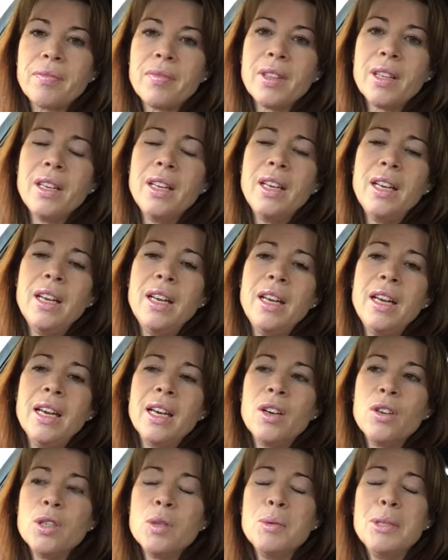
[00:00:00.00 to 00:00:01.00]

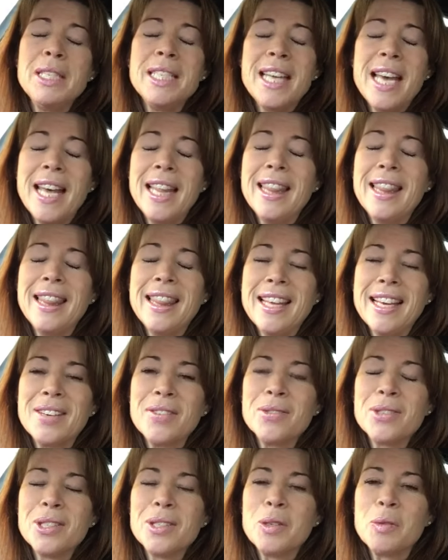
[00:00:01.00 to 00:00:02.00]
it cost me
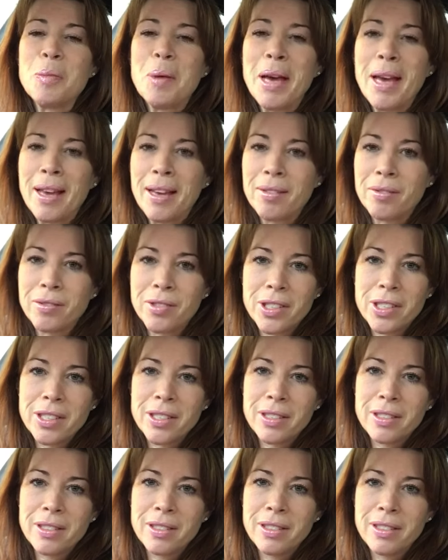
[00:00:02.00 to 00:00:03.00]
£10,000.